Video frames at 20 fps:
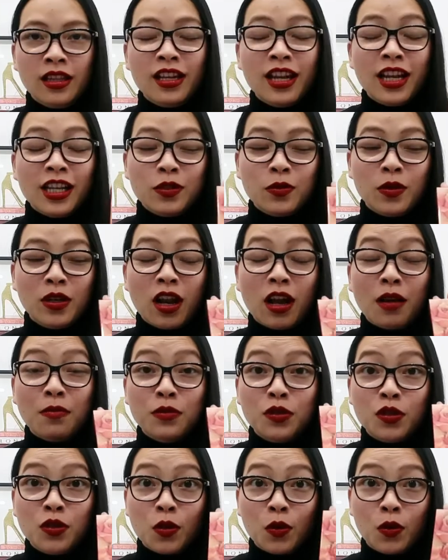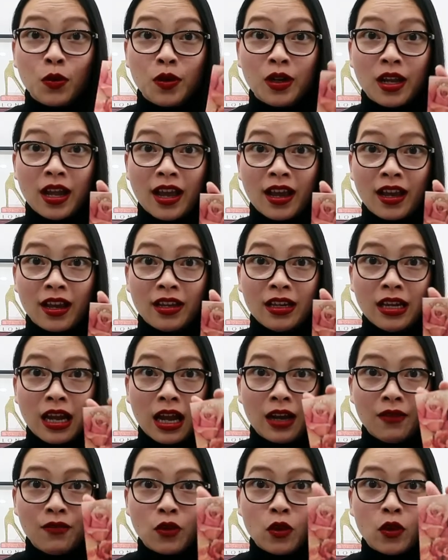The next one, I'm so glad
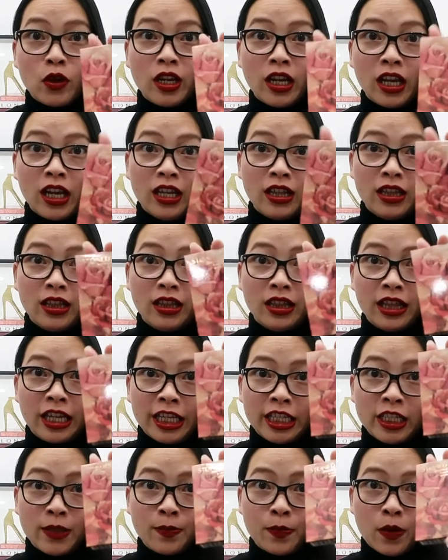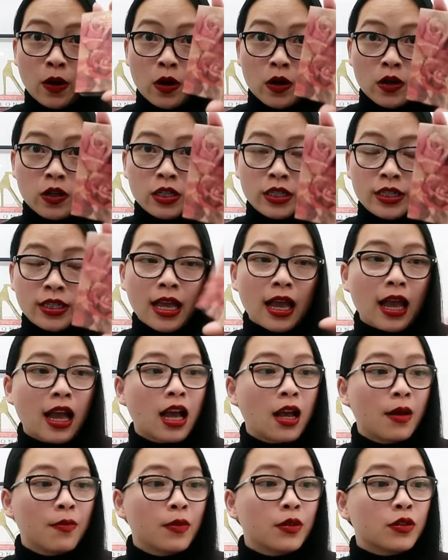I've got it in this box.
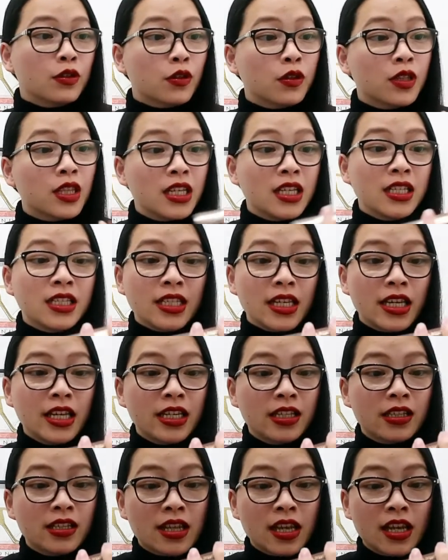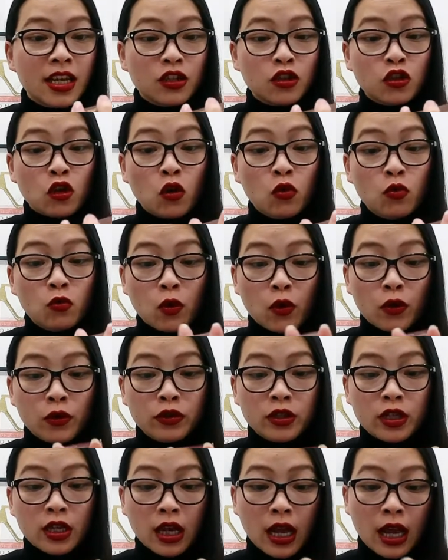So this is the Stone
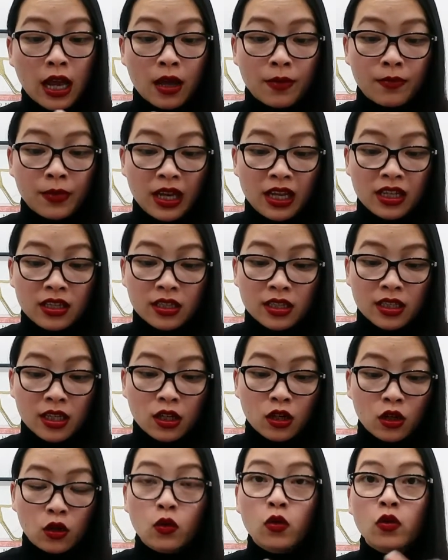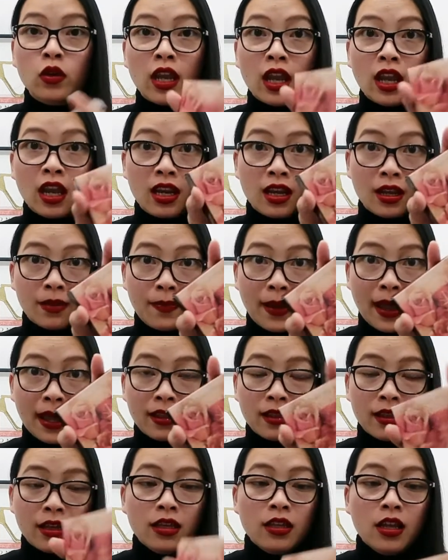Rose Instant Look in a
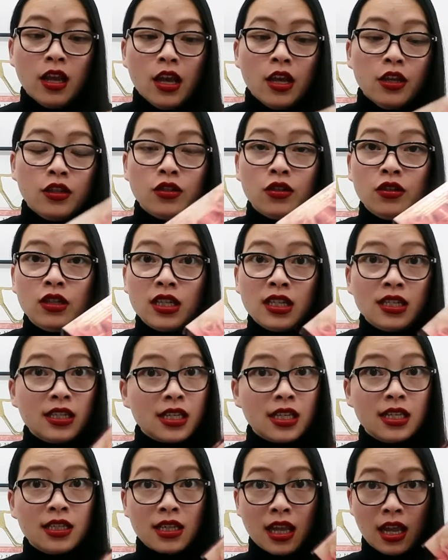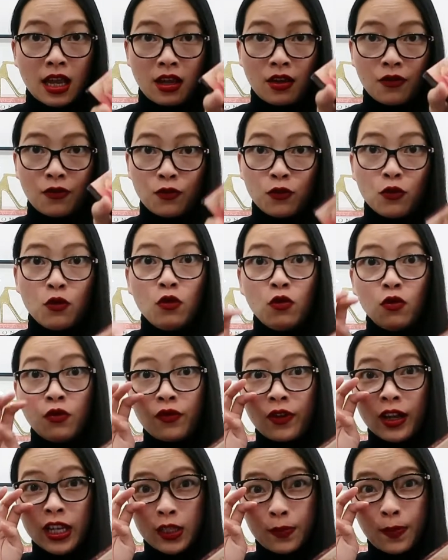Palette. So this is a full
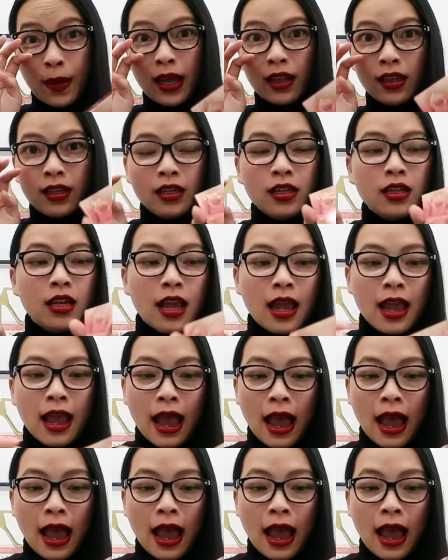face palette.